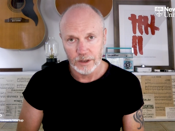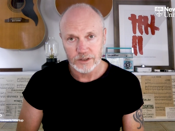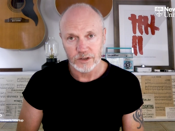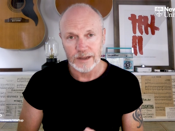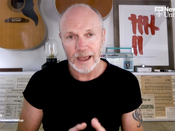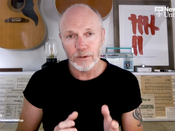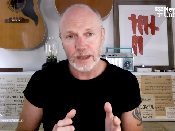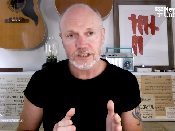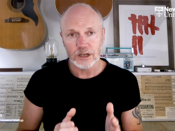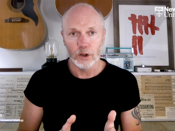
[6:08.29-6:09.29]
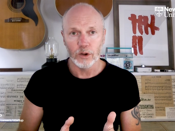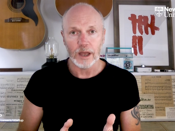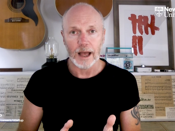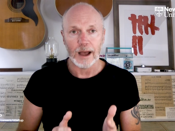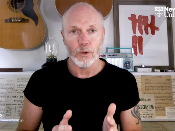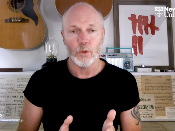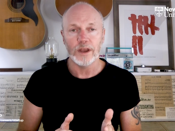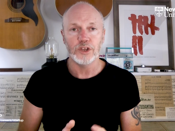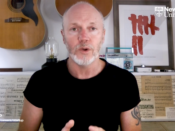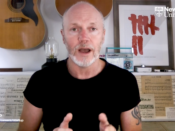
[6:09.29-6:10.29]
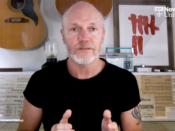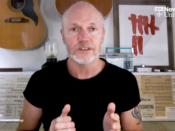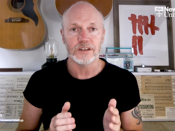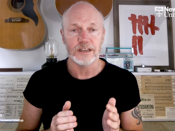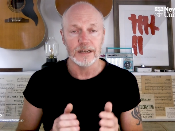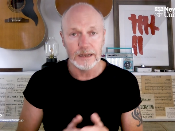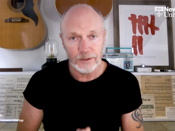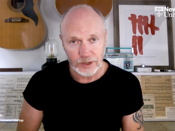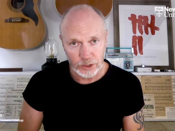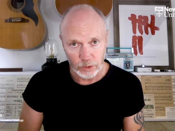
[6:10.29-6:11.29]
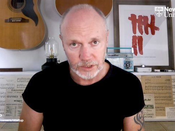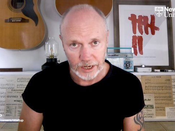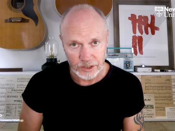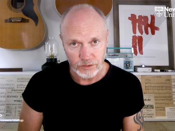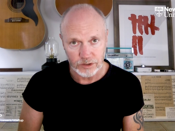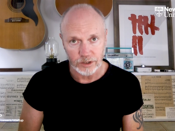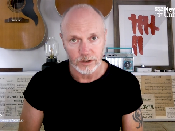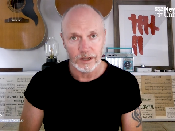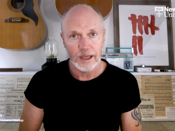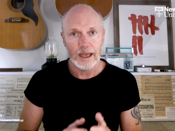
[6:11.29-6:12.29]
So now let's look at when you have to deliver your tax return